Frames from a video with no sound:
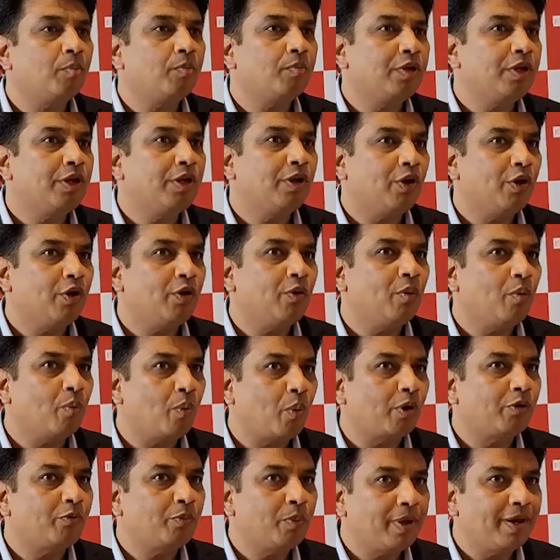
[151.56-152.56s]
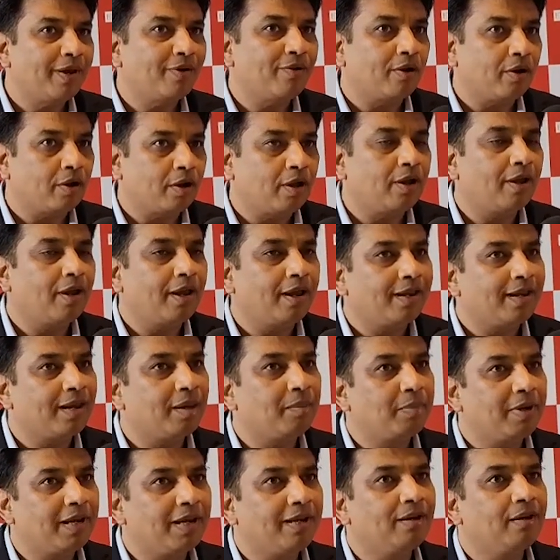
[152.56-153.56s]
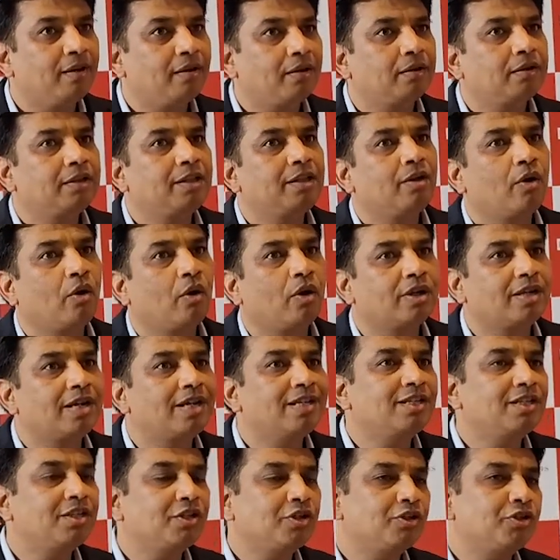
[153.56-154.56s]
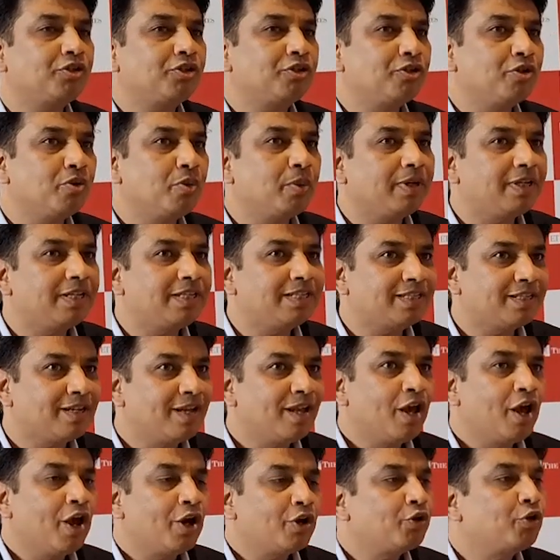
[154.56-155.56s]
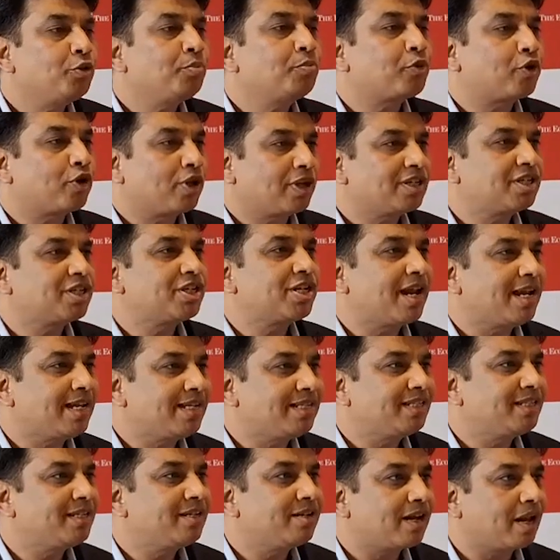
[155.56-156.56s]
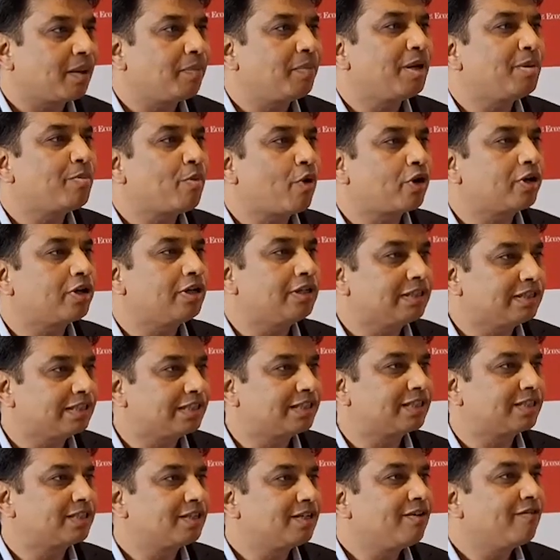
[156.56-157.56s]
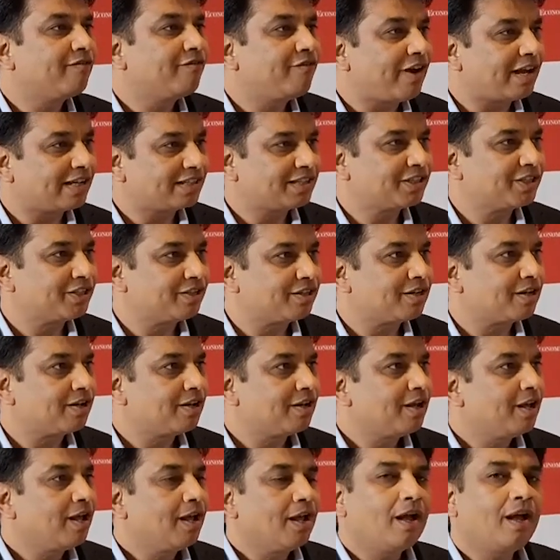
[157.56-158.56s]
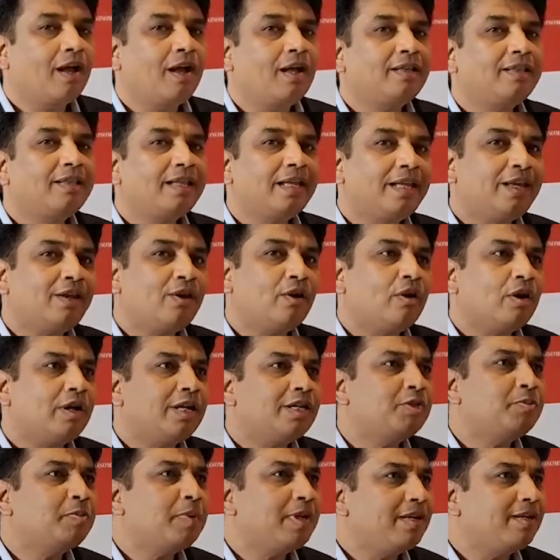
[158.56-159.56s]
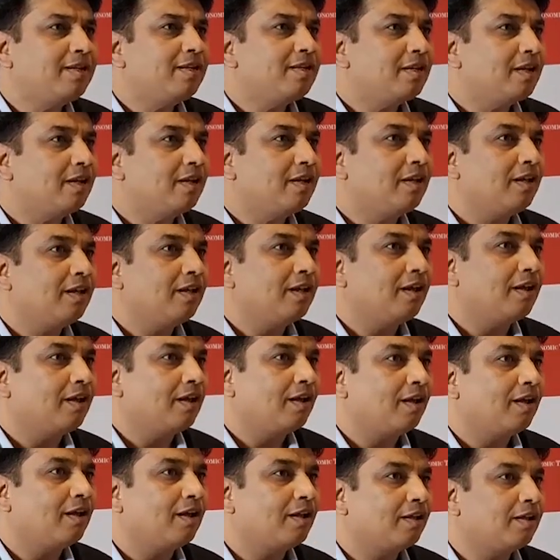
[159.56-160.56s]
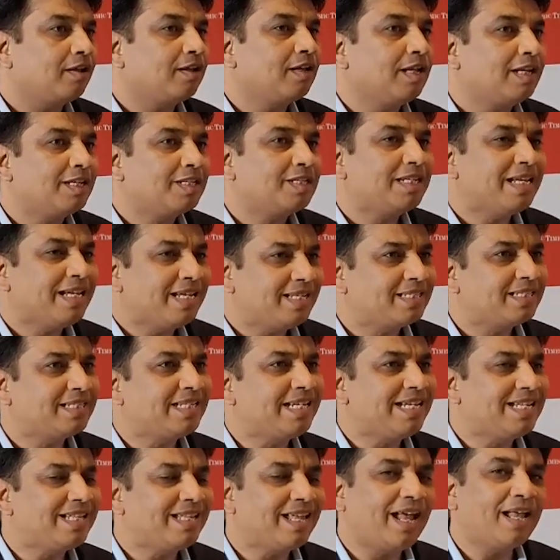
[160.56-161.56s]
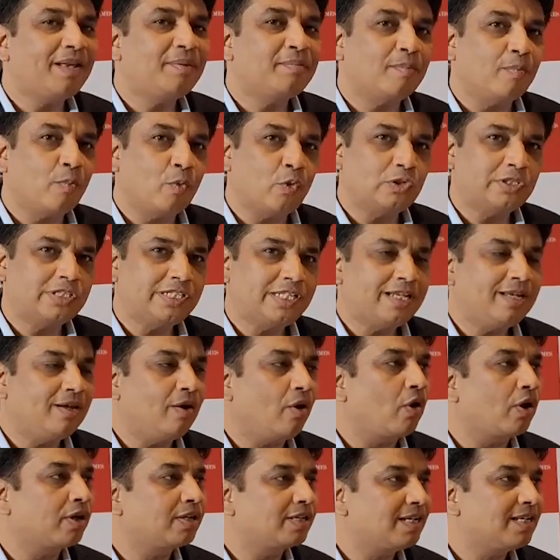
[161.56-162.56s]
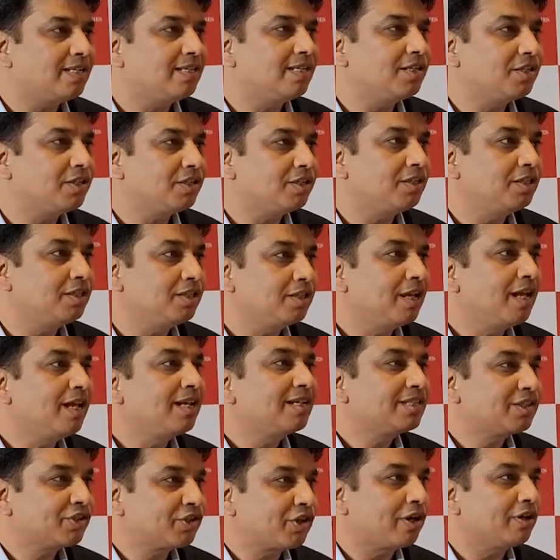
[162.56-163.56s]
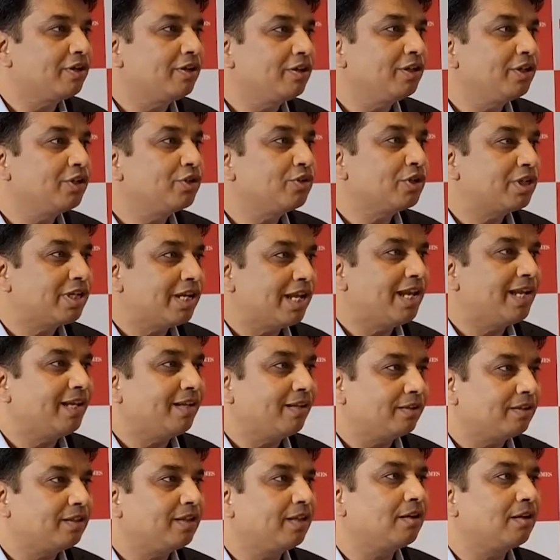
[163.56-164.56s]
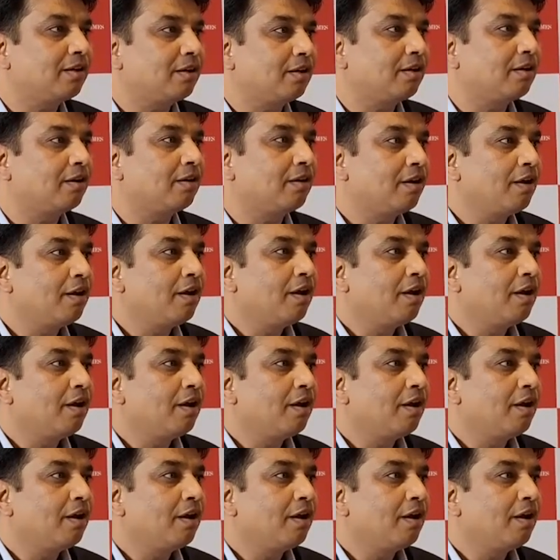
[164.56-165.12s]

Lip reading: we are enabling the organizations to do is to productionize their ML models faster. It's seen that mostly organizations struggle to take the